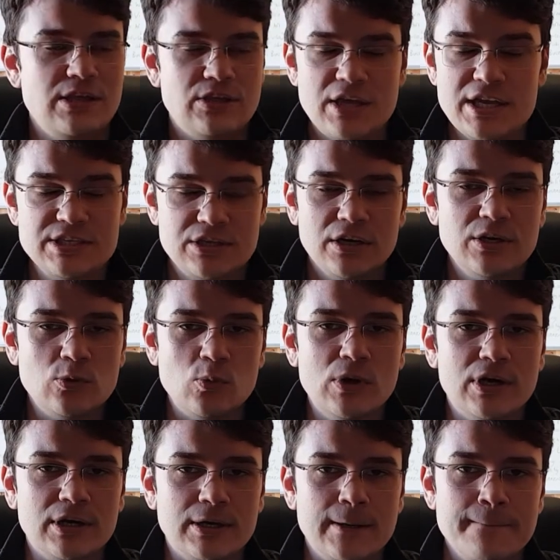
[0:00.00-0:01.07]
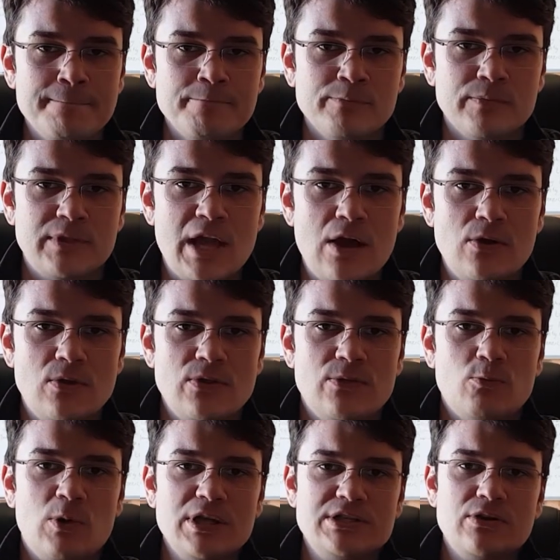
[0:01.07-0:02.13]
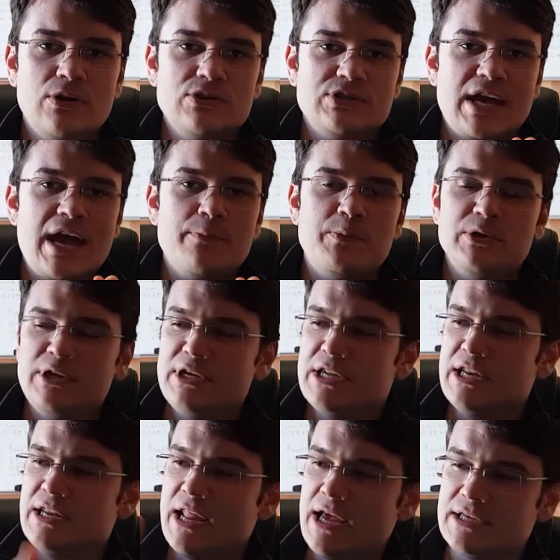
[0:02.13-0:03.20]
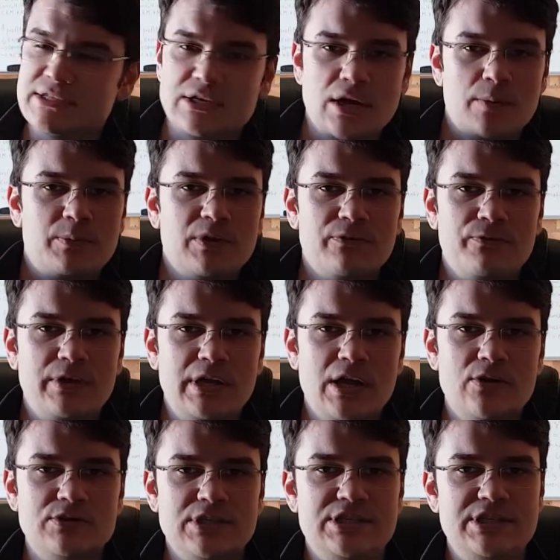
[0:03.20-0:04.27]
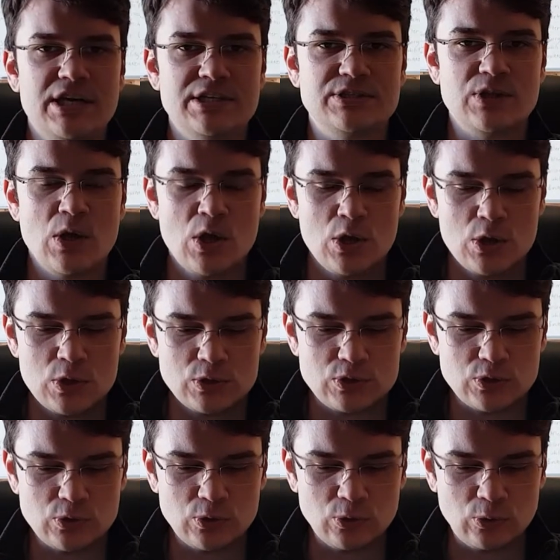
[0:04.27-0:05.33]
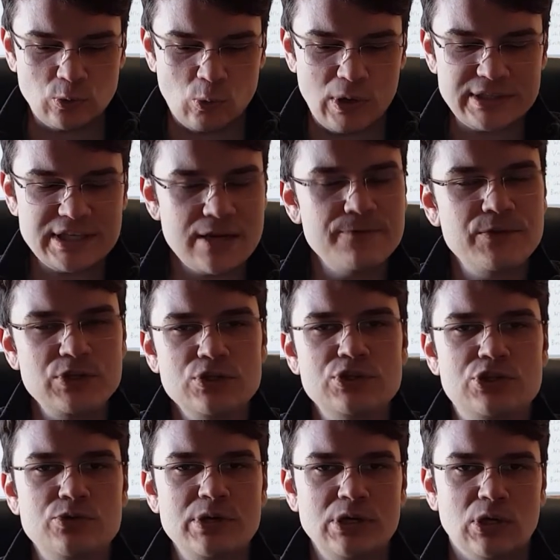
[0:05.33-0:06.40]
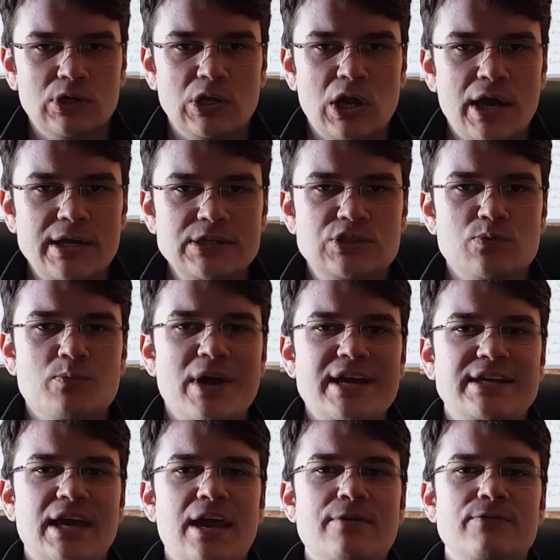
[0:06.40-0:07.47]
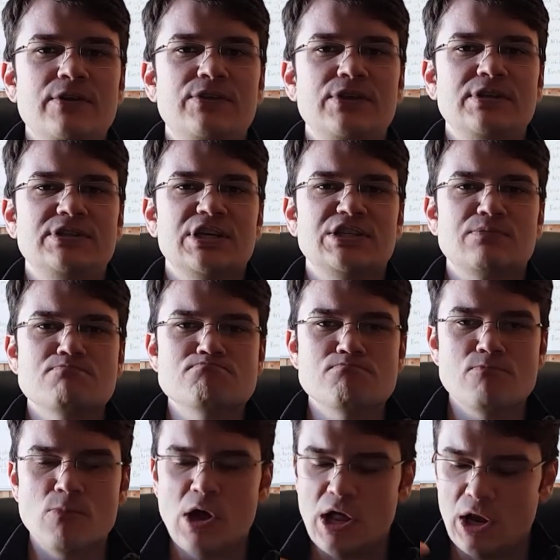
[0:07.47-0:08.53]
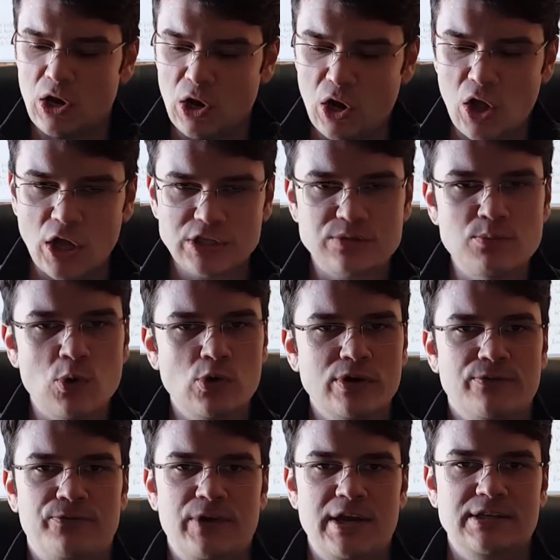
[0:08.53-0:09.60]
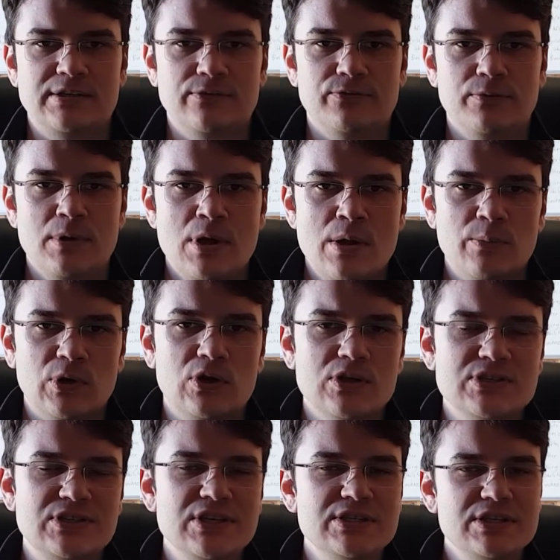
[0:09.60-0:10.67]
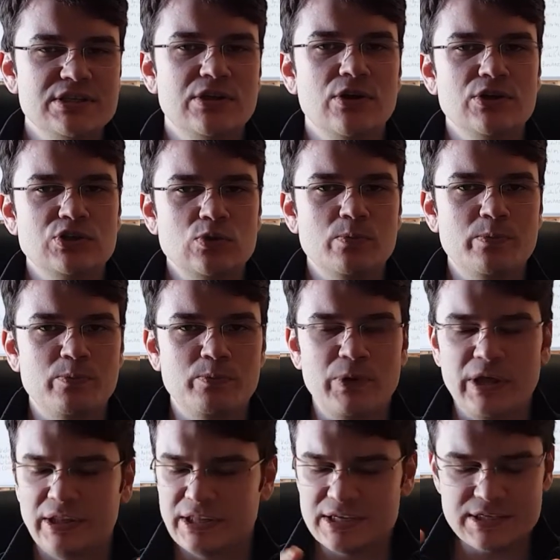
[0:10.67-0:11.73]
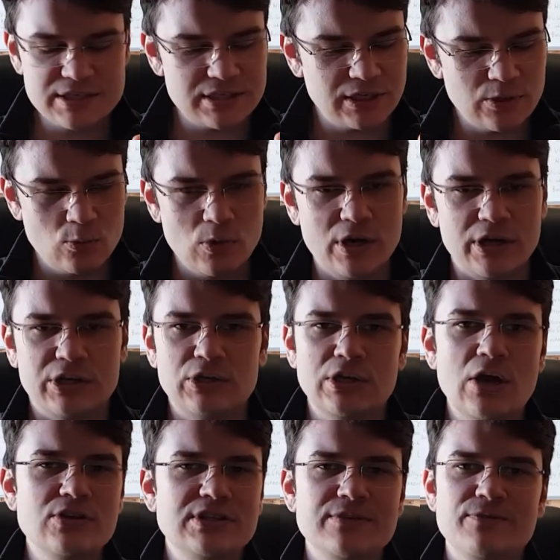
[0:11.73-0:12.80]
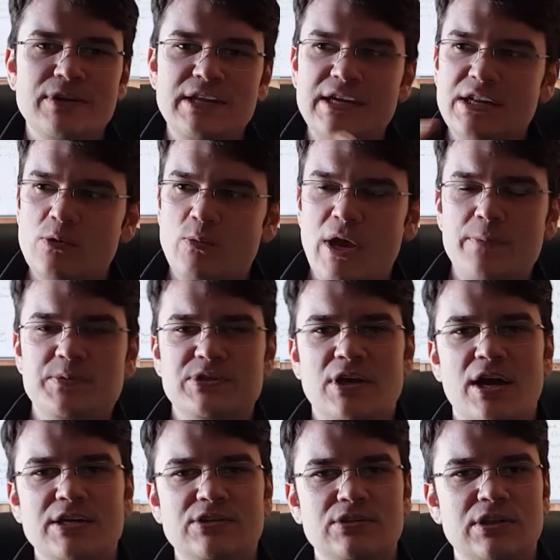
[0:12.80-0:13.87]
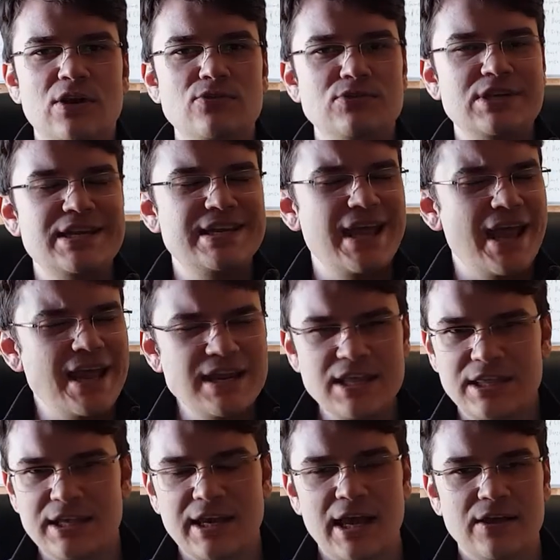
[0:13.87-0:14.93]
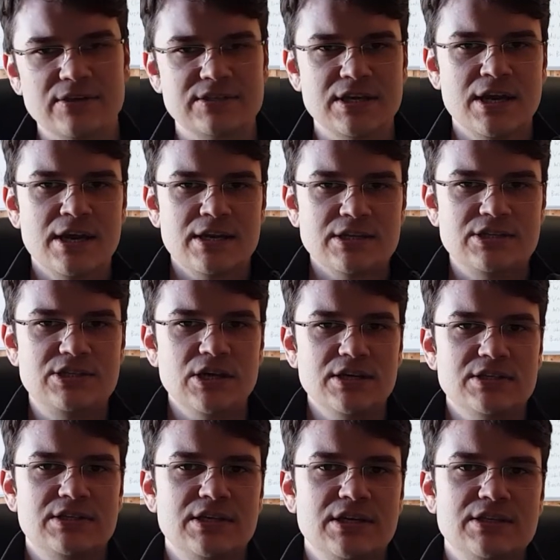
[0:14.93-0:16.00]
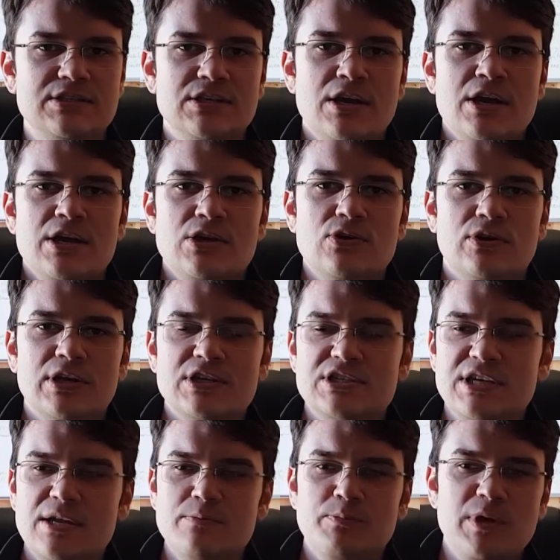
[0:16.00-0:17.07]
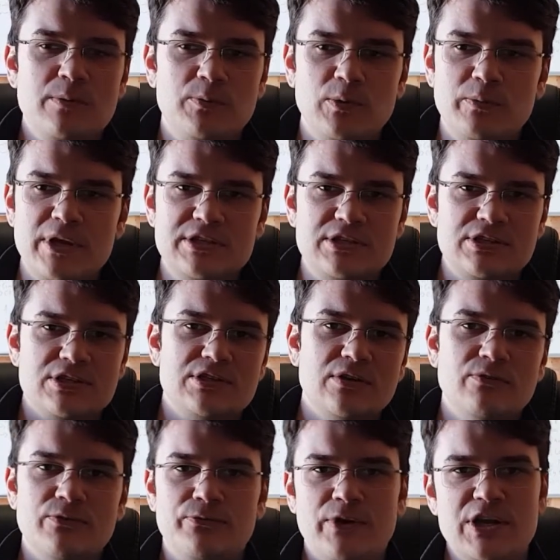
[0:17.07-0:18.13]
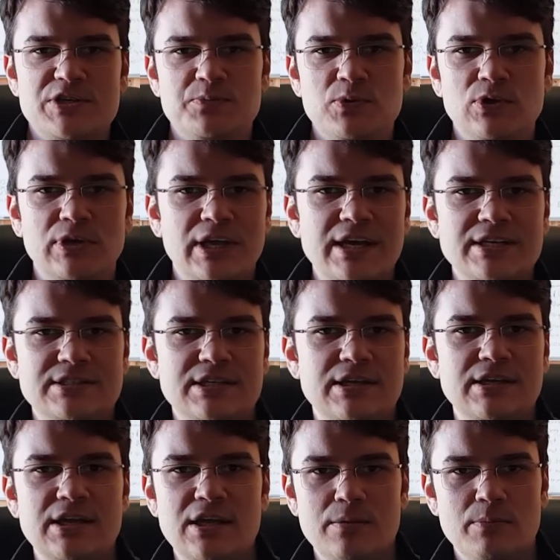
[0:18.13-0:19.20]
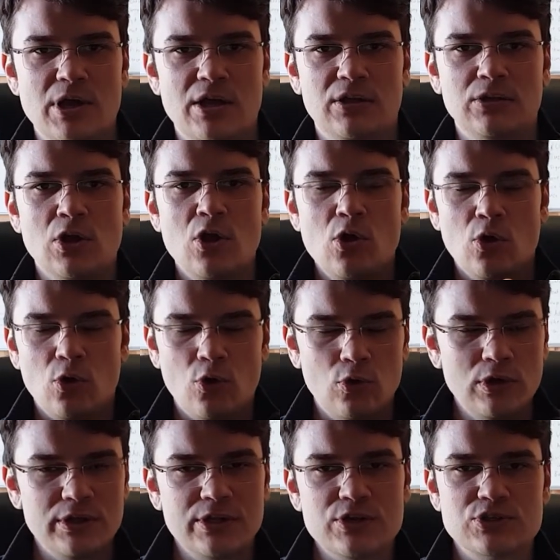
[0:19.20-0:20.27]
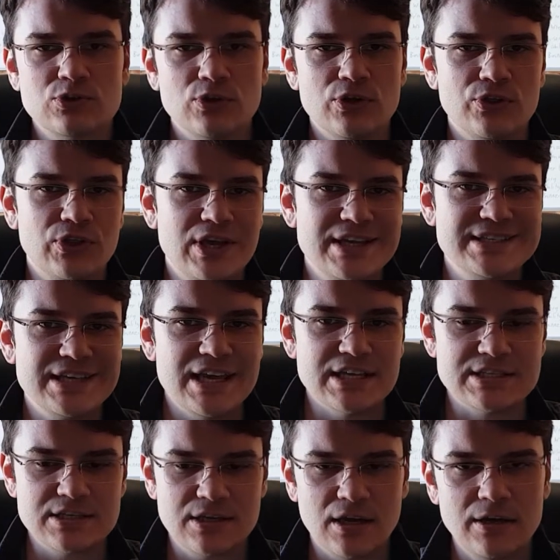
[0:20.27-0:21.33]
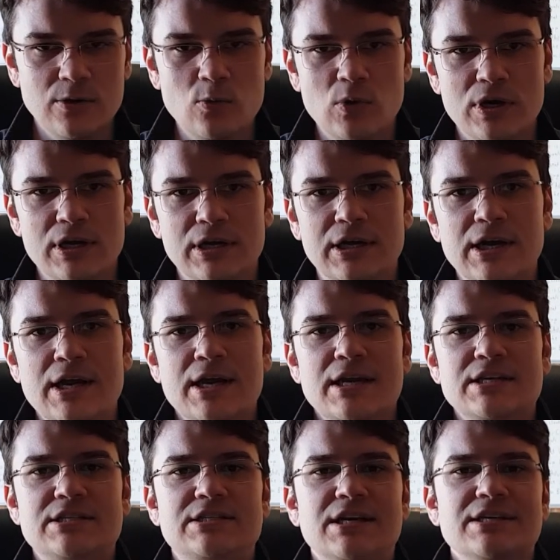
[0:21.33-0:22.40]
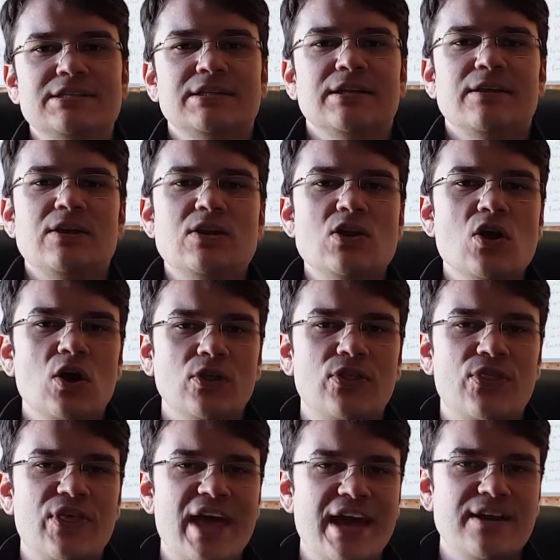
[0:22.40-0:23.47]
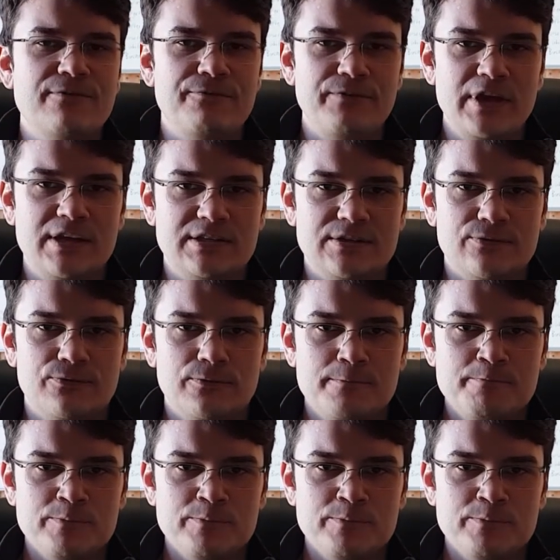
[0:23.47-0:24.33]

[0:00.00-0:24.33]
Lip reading: It's going to work. Now, what's going to happen in the next couple of videos is just to whatever you're doing online to make everything just a lot more effective. Because this is going to work. You don't even need a website. You don't need anything else. Just this. You can send people messages over Facebook, LinkedIn, email, all of those sort of things. It's going to work. It's just not that effective.